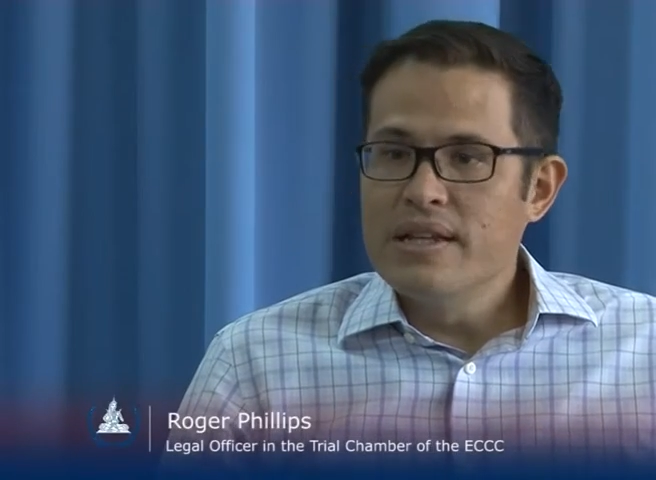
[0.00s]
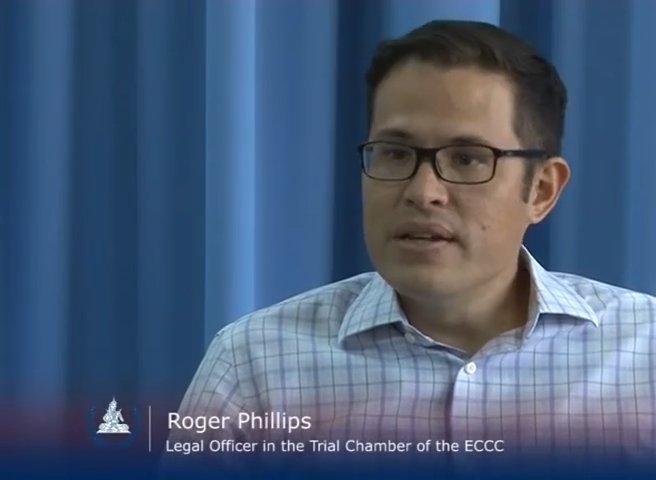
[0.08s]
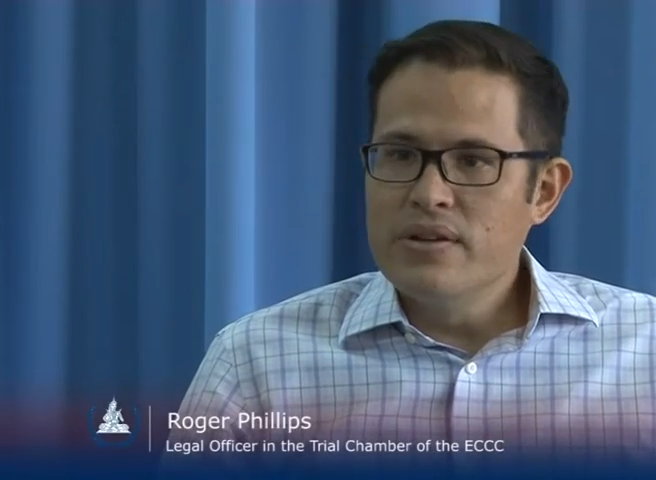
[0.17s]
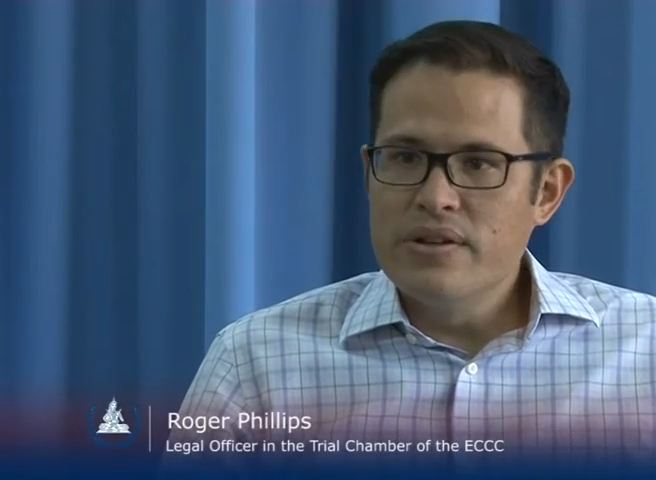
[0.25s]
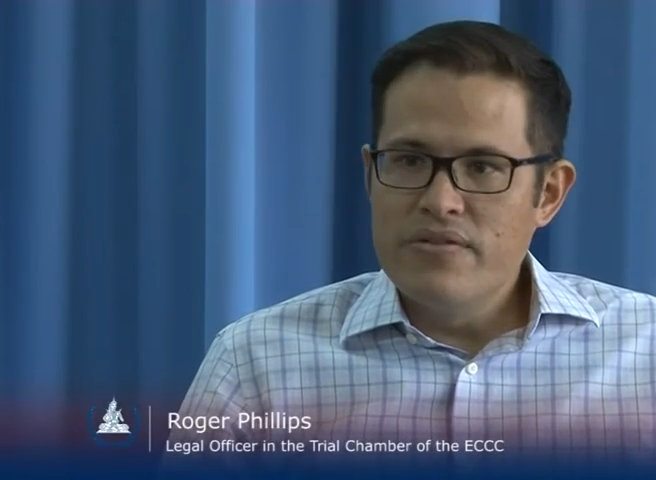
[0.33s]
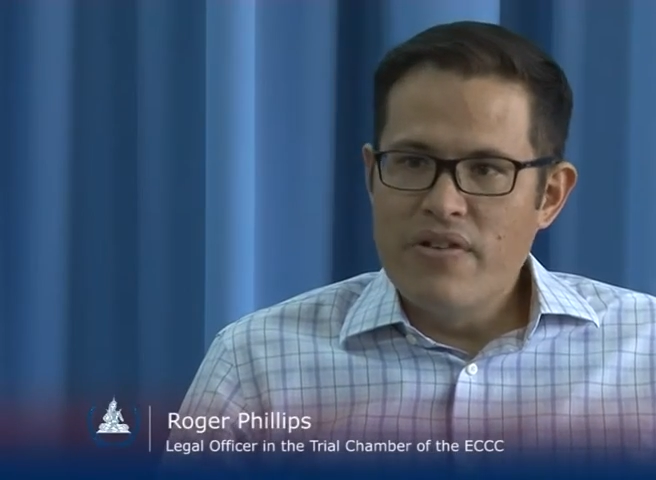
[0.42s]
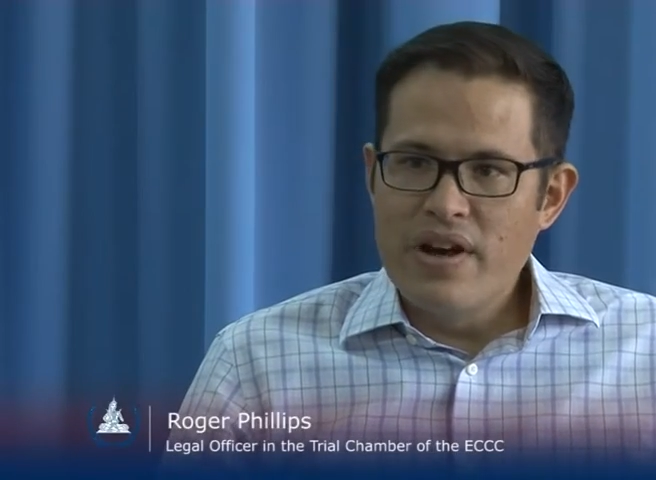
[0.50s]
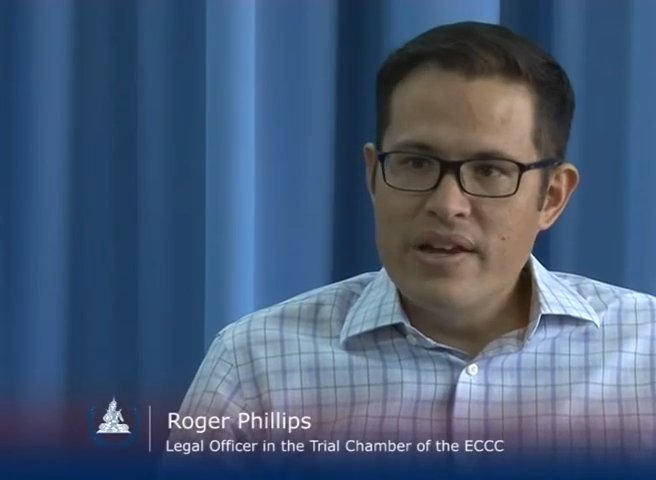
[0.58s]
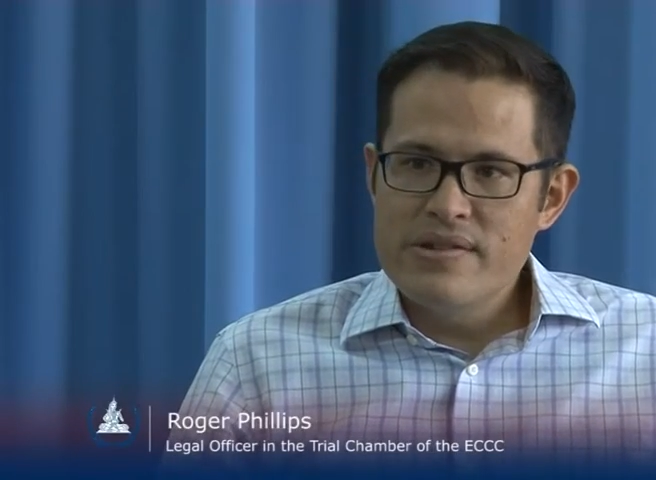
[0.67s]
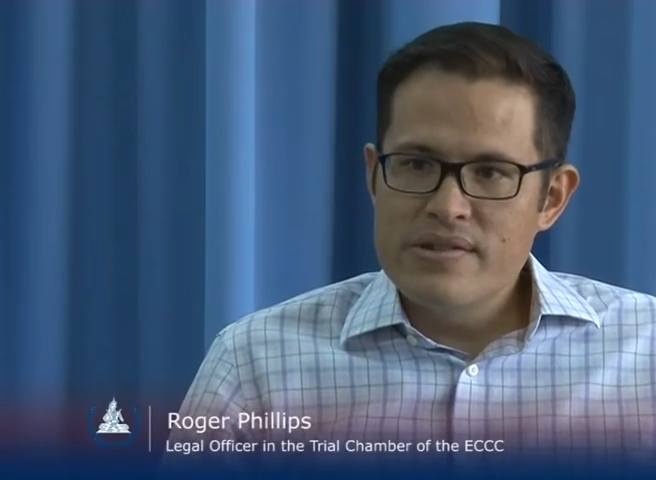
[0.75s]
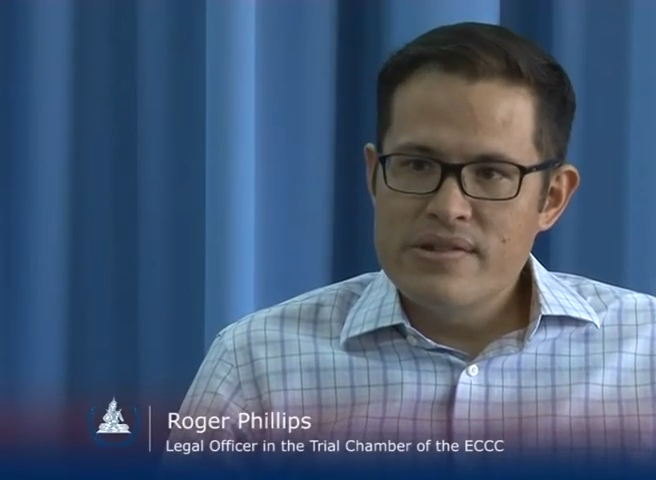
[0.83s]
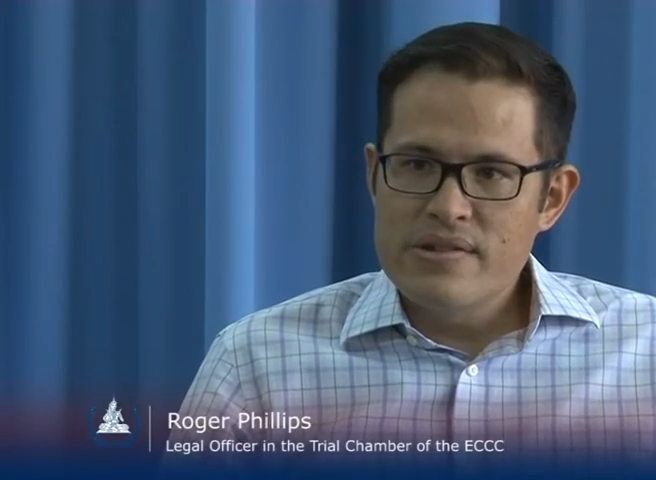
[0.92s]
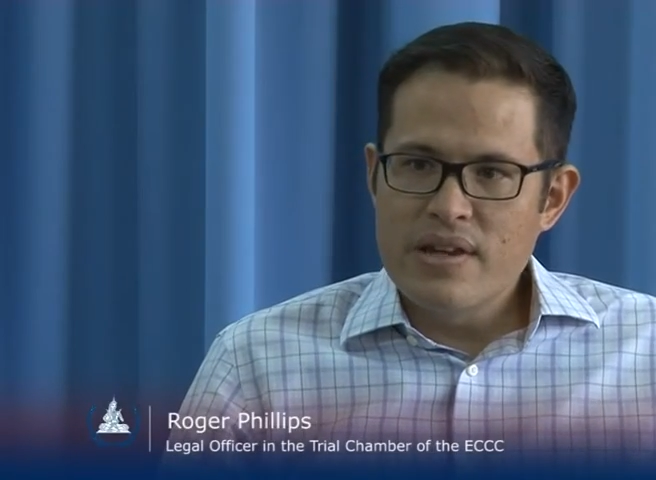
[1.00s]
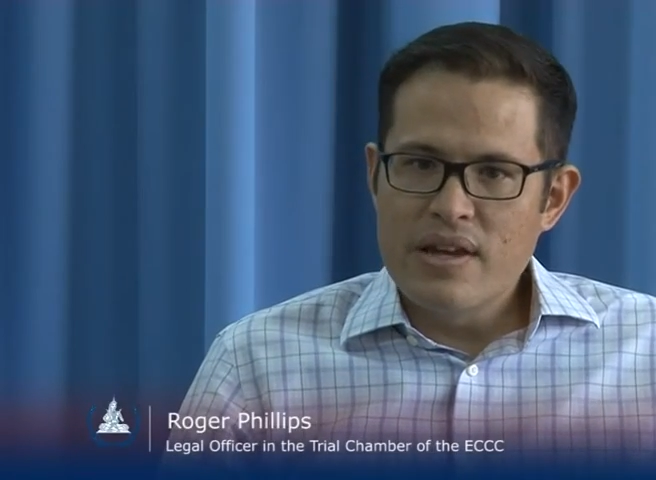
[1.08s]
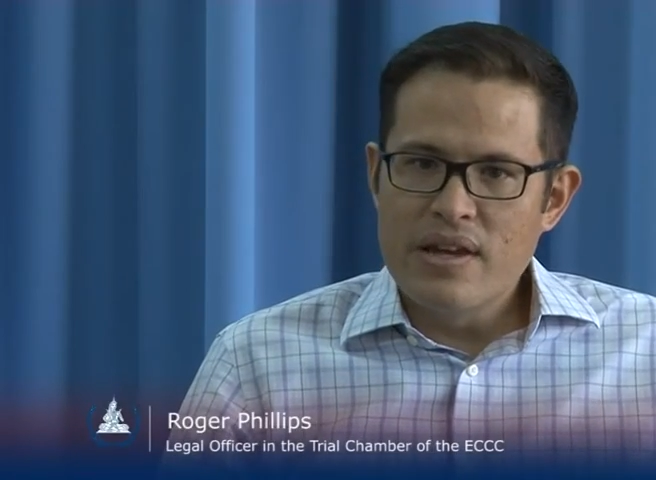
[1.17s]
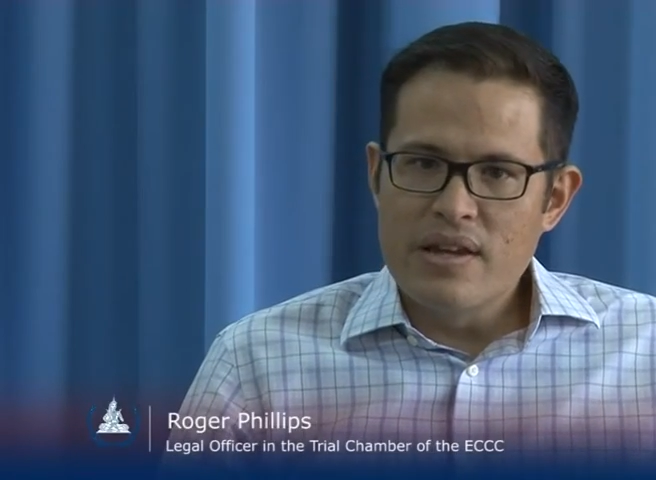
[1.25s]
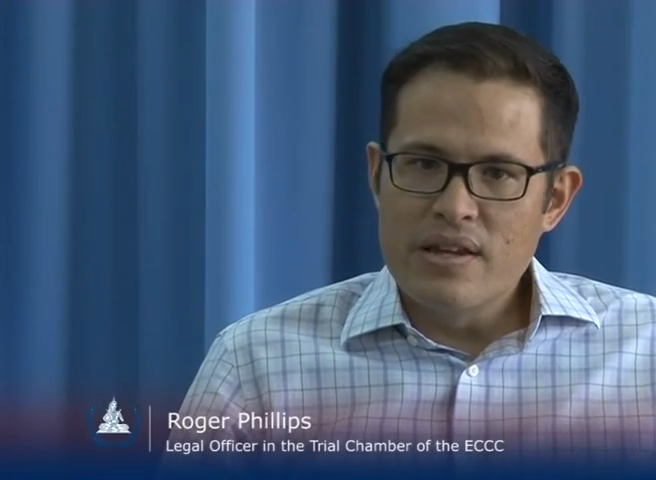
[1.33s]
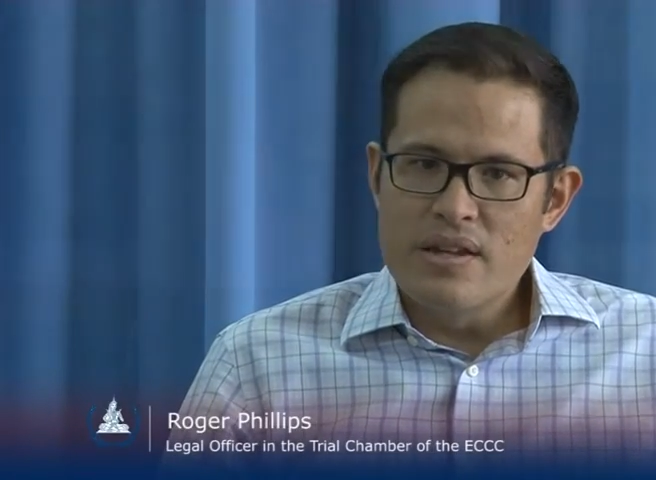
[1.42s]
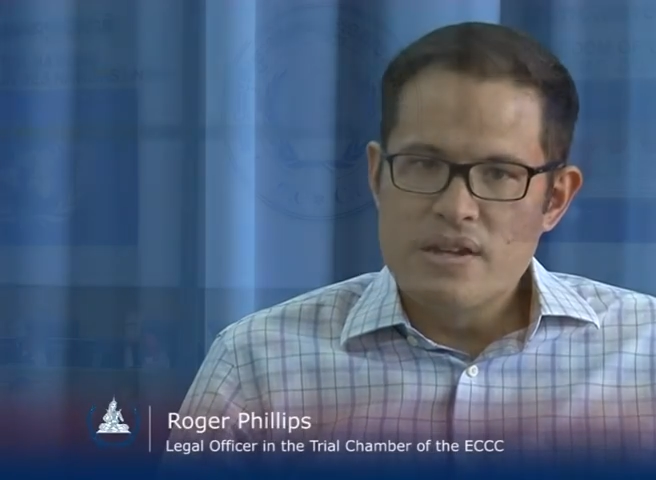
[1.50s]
legal advice and